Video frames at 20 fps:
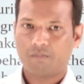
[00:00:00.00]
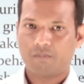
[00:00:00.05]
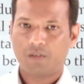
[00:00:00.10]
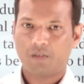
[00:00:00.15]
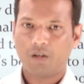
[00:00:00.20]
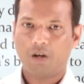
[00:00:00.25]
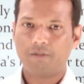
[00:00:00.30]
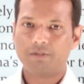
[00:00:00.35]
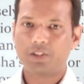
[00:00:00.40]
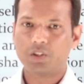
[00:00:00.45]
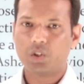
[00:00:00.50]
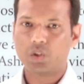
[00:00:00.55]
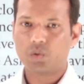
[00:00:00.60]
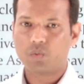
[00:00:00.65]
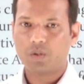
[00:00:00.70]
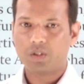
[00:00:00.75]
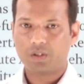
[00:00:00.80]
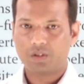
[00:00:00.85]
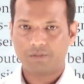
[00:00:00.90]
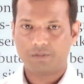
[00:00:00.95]
of the
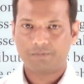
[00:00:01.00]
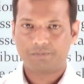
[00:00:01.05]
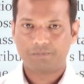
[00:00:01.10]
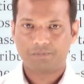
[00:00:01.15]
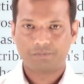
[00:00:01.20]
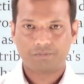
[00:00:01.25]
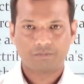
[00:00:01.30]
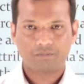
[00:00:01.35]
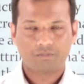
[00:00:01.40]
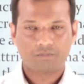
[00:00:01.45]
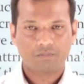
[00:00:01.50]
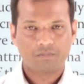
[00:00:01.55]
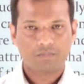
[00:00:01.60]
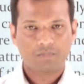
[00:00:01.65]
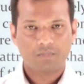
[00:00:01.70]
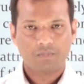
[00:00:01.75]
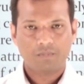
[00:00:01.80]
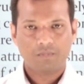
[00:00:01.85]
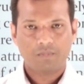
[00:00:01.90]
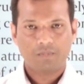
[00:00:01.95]
situation.
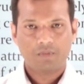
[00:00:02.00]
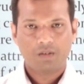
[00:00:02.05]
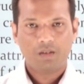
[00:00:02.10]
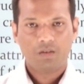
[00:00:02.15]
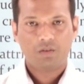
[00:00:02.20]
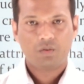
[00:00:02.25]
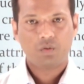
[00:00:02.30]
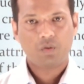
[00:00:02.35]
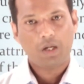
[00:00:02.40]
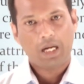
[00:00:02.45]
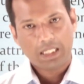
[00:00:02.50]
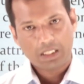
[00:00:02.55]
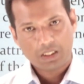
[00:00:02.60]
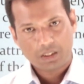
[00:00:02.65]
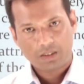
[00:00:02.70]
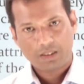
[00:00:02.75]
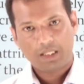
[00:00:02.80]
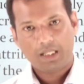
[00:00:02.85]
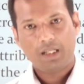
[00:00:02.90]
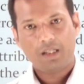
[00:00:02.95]
So
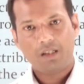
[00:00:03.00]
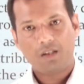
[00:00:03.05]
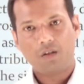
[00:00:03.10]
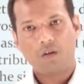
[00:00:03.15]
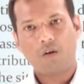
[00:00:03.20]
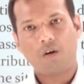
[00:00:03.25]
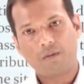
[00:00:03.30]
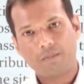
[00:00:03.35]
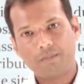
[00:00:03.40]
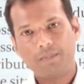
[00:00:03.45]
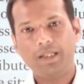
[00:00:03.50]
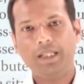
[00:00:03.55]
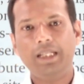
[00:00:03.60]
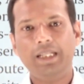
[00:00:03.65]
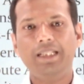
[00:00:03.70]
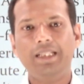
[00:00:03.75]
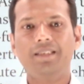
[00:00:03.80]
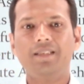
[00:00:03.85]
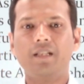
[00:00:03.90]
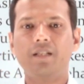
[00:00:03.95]
Asha
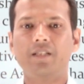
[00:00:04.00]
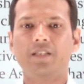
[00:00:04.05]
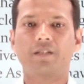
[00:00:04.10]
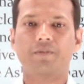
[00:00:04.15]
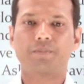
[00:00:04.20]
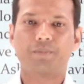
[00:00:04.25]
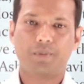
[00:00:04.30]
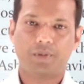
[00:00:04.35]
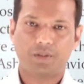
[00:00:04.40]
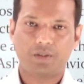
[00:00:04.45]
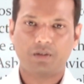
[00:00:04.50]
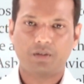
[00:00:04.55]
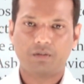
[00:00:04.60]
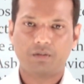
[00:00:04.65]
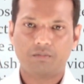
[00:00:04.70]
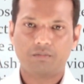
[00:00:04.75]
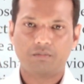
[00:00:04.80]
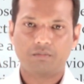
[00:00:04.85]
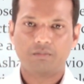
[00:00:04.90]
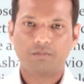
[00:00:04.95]
normally is a reserved person.
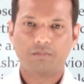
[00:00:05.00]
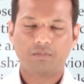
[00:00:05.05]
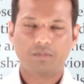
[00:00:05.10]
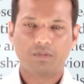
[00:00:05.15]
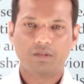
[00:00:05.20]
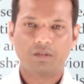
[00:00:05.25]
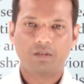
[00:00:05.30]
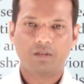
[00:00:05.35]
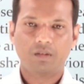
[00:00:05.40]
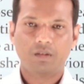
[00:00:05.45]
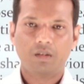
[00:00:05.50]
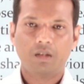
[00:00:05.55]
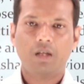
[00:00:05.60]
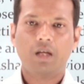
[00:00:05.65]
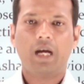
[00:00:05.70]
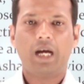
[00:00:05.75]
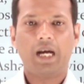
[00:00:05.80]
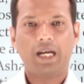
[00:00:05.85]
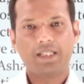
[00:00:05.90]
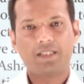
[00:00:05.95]

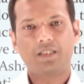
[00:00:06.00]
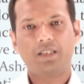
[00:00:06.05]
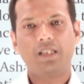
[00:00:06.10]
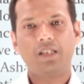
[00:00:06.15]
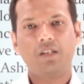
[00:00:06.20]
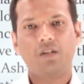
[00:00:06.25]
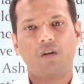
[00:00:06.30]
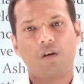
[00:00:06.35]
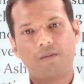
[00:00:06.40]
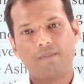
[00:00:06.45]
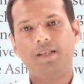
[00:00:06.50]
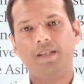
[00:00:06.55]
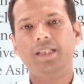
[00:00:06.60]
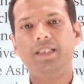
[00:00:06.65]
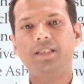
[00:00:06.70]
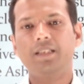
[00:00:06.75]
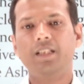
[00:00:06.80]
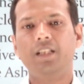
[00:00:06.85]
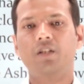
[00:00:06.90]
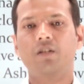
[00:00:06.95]
Asha normally
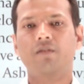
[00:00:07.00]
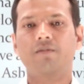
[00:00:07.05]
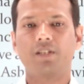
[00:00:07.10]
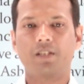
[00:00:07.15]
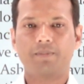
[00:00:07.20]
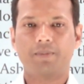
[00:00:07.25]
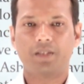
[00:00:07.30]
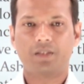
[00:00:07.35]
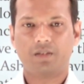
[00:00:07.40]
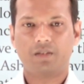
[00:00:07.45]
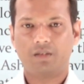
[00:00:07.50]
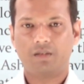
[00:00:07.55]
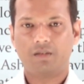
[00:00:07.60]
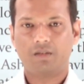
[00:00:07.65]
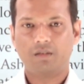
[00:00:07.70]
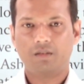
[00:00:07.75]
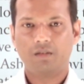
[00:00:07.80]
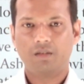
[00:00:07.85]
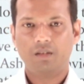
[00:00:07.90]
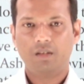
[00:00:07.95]
is an introvert person.
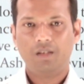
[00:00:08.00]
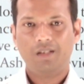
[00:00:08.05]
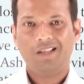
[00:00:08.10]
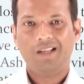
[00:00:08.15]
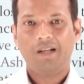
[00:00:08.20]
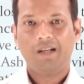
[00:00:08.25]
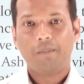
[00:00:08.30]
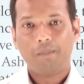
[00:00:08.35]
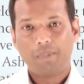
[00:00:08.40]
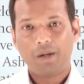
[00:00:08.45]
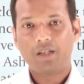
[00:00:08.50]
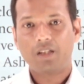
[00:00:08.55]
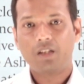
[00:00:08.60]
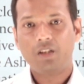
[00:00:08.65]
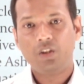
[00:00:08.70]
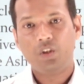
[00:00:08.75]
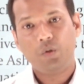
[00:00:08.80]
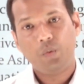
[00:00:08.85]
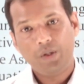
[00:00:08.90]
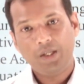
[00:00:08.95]

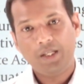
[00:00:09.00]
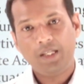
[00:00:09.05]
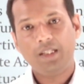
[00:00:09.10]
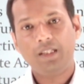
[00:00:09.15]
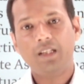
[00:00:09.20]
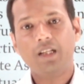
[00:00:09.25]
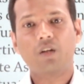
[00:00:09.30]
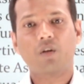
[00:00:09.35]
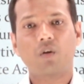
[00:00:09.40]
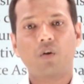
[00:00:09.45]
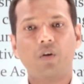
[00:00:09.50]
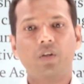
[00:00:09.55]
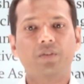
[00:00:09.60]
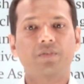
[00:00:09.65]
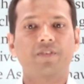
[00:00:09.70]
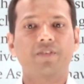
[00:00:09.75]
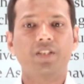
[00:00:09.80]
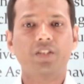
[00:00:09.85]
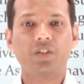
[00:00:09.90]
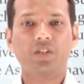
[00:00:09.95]
But during the
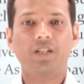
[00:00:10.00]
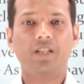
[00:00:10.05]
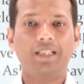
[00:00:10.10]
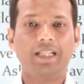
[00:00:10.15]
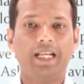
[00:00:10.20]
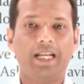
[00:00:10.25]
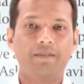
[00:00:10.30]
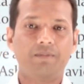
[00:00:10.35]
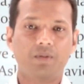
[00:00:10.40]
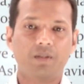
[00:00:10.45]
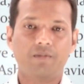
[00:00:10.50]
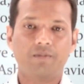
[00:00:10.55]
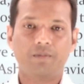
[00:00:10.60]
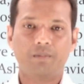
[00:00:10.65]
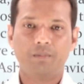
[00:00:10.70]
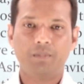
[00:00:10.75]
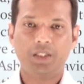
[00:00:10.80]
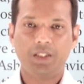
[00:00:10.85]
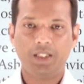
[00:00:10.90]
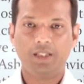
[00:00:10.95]
cross-functional types of
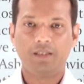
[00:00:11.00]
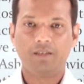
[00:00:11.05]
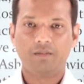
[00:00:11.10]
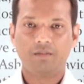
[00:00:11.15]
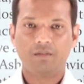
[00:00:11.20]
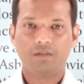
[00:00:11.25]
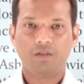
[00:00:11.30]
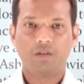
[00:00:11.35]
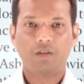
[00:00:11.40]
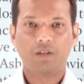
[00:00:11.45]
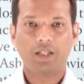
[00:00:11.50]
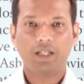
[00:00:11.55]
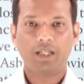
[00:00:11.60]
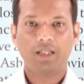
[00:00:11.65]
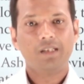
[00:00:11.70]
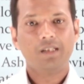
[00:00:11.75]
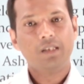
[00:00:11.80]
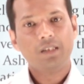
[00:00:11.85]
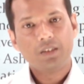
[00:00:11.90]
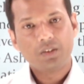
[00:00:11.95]
meeting, okay,
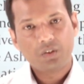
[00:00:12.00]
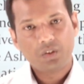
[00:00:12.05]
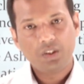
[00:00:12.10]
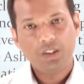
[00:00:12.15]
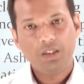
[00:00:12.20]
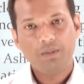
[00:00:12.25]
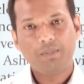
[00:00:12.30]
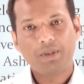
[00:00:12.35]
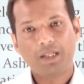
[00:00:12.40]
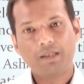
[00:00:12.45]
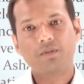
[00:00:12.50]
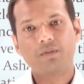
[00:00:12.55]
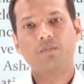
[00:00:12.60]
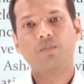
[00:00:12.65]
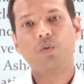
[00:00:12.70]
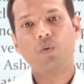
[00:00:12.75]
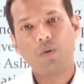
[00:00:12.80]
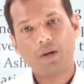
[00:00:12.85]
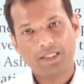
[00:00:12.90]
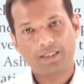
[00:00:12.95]
she becomes
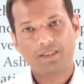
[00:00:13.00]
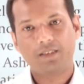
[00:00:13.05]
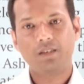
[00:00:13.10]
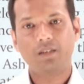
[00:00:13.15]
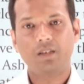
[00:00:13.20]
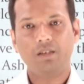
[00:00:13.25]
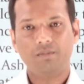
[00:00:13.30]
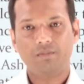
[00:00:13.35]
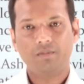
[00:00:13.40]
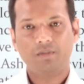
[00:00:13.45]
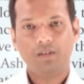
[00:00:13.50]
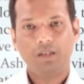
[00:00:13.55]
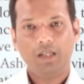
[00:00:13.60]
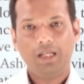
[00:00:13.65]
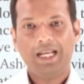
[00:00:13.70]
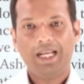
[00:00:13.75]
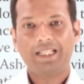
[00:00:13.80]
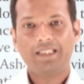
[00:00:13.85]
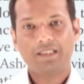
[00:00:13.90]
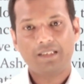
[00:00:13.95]
more assertive,
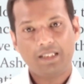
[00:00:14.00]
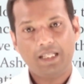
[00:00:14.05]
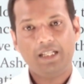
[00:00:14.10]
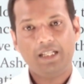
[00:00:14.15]
and